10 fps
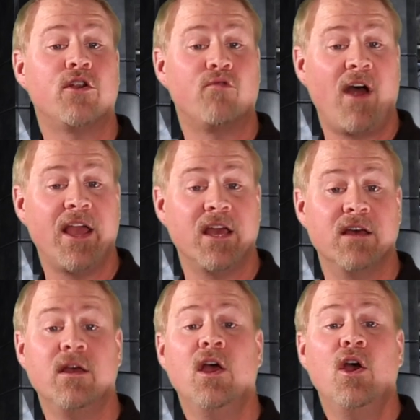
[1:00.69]
and
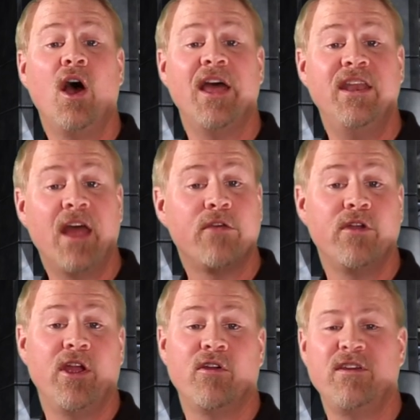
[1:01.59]
Auriga,
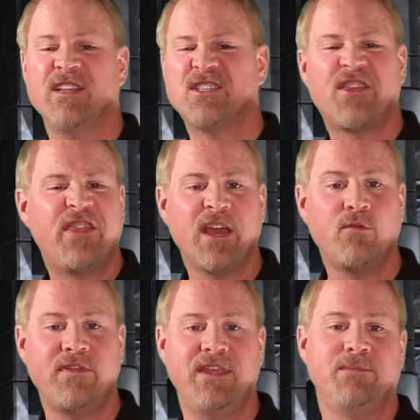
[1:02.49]
another area that's
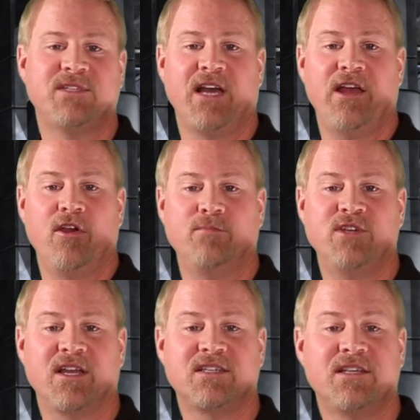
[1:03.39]
thick with deep sky
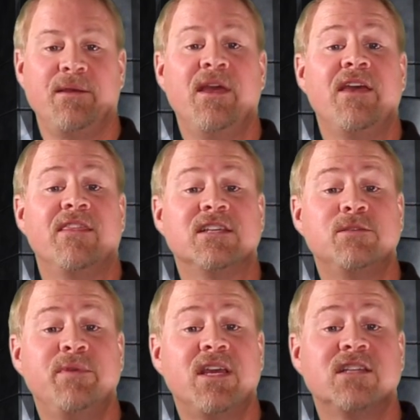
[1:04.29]
objects.
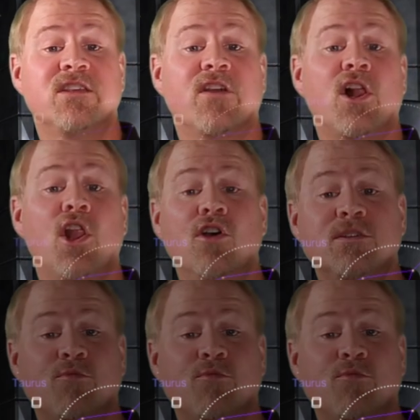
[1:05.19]
This is because of the close